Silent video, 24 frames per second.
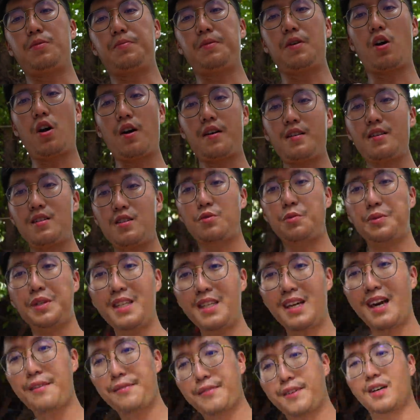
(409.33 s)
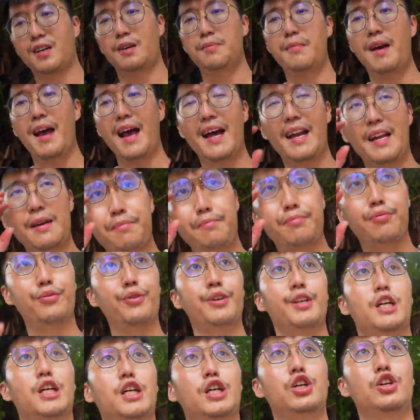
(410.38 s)
be honest, we have come at a
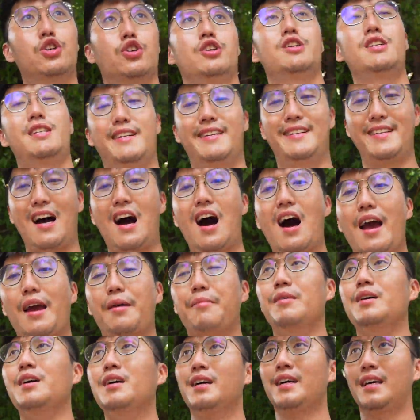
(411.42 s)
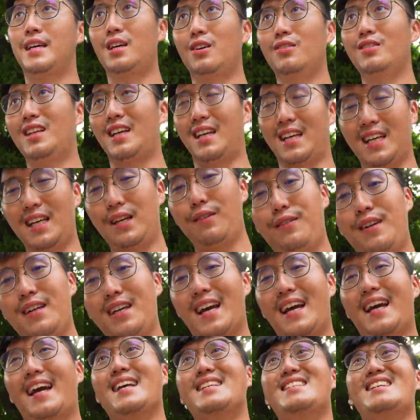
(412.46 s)
pretty good time. Here in the evening, it
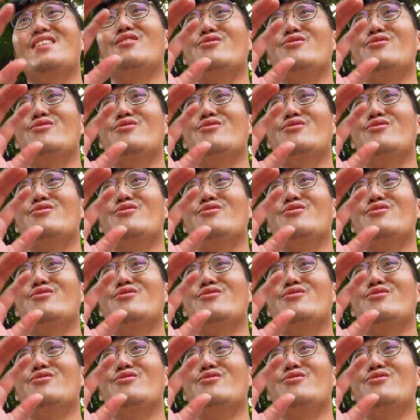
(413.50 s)
gets